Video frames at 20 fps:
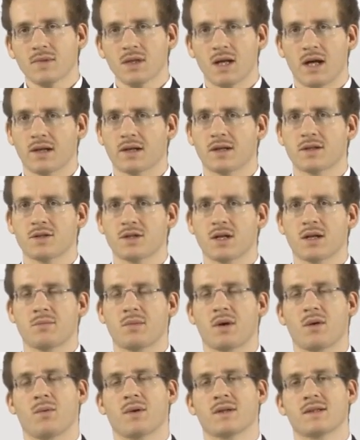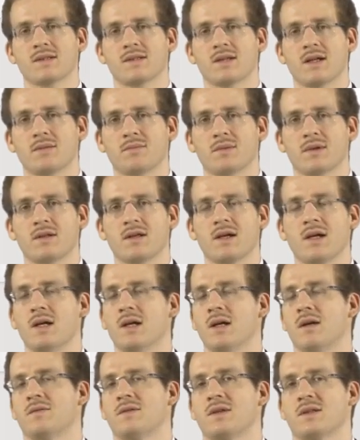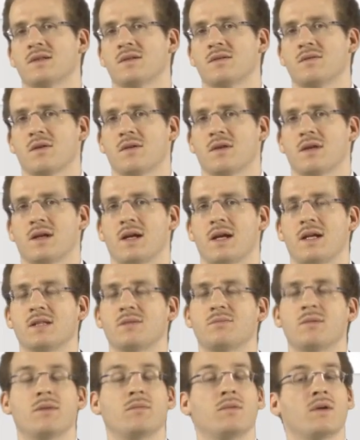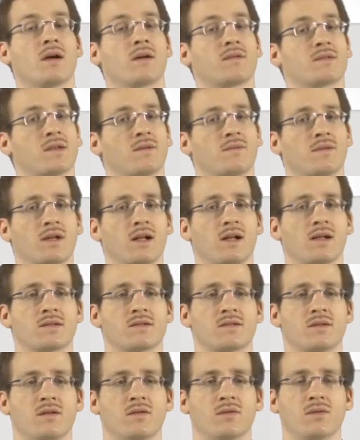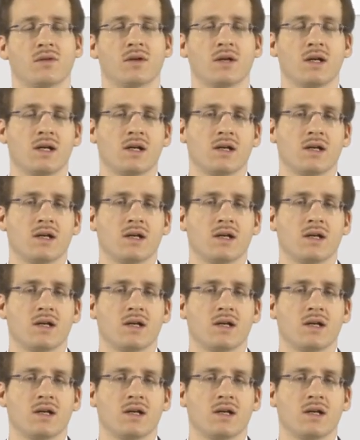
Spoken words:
I can check by one statement. If this is not the case, maybe I have something else to do.